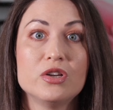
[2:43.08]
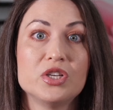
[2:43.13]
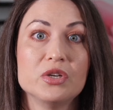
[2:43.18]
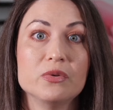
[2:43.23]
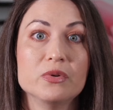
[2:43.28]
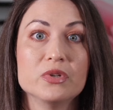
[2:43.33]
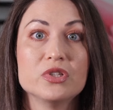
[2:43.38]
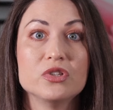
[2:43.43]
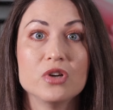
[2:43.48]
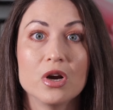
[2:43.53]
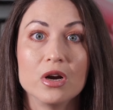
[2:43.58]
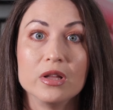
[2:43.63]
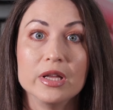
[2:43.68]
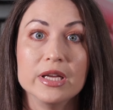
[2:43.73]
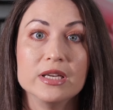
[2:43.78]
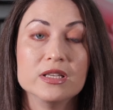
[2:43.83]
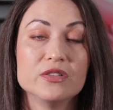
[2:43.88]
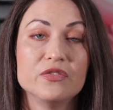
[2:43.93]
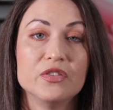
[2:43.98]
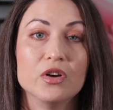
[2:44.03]
She was
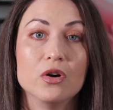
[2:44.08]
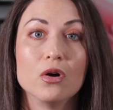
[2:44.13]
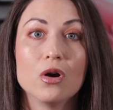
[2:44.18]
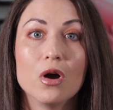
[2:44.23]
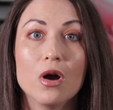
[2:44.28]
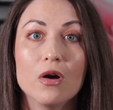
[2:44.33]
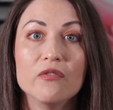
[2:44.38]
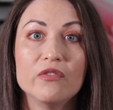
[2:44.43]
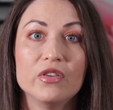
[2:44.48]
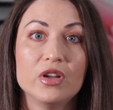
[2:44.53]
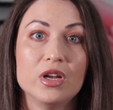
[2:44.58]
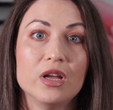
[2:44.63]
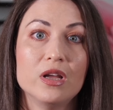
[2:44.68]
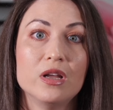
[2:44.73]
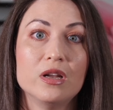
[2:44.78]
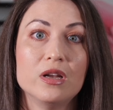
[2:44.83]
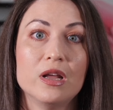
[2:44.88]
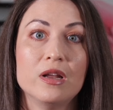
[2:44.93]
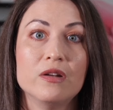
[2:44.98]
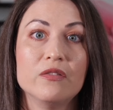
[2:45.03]
struggling to feel
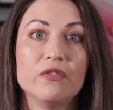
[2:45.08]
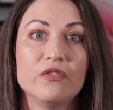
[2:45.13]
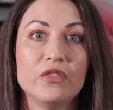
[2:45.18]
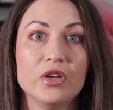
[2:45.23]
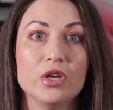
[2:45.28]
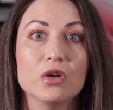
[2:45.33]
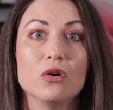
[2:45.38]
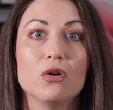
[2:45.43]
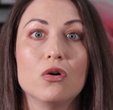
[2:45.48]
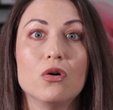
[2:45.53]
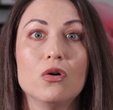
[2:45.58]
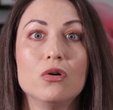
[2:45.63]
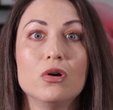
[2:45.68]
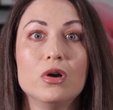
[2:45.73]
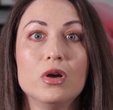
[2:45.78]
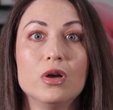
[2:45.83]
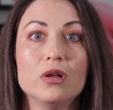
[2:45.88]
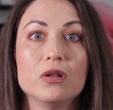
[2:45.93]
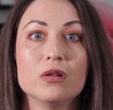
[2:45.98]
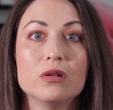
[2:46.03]
confident and feel
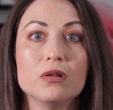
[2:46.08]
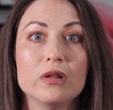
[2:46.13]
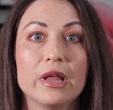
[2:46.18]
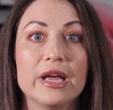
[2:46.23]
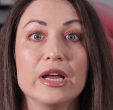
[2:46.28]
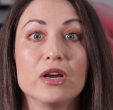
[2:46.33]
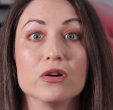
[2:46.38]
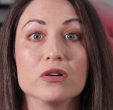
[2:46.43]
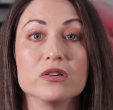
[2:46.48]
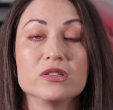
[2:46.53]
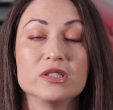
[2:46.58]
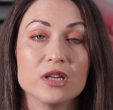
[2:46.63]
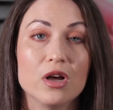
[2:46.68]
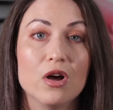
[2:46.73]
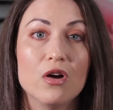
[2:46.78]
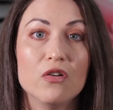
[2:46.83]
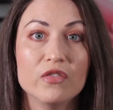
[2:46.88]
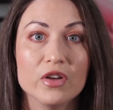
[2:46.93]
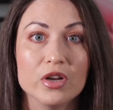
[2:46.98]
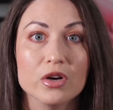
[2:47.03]
like
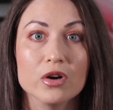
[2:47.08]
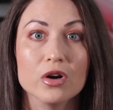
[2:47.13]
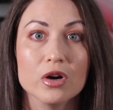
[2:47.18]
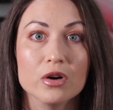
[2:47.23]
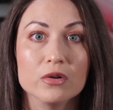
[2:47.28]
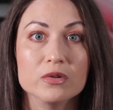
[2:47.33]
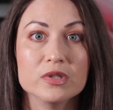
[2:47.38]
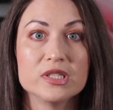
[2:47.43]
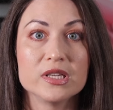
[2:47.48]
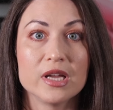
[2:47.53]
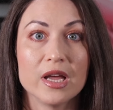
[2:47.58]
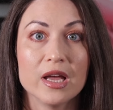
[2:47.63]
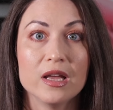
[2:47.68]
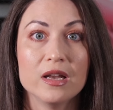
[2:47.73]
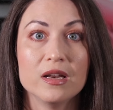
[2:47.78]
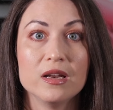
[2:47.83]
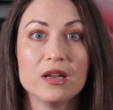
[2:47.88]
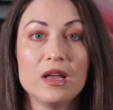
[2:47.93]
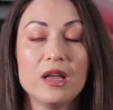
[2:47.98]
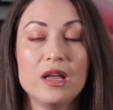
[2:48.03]
herself in her own
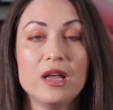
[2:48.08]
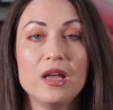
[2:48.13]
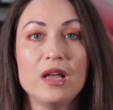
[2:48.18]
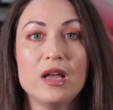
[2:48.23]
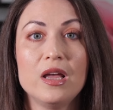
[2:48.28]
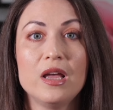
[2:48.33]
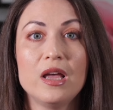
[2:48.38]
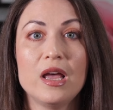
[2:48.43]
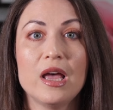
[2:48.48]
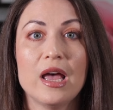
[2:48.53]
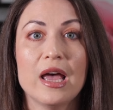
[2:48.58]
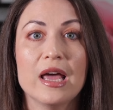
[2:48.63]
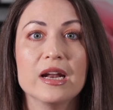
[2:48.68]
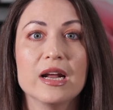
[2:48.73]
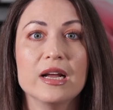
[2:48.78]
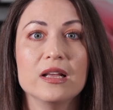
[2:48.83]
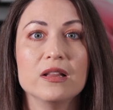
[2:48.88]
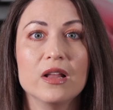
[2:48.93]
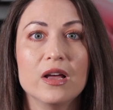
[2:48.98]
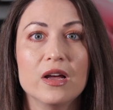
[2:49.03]
skin.
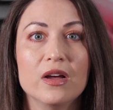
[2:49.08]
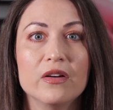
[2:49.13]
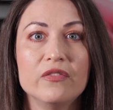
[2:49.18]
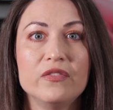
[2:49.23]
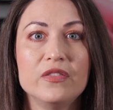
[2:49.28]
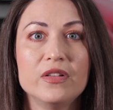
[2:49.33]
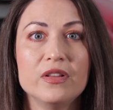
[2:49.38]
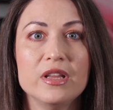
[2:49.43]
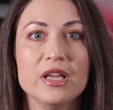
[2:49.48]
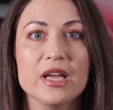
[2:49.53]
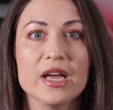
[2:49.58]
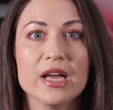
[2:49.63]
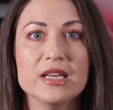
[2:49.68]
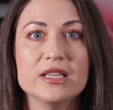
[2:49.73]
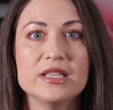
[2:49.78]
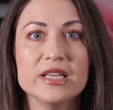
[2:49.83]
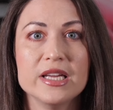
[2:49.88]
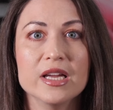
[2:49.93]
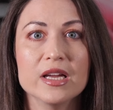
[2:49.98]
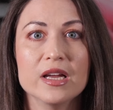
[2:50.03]
And I loved the
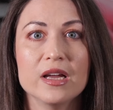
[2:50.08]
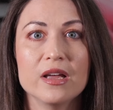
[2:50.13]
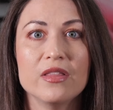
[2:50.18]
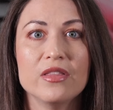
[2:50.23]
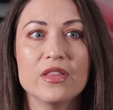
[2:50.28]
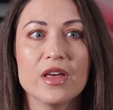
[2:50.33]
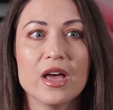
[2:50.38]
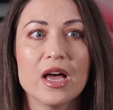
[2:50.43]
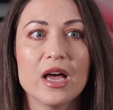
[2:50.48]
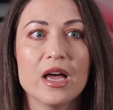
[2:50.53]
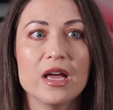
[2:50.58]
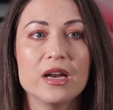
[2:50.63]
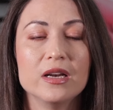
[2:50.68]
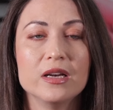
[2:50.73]
idea that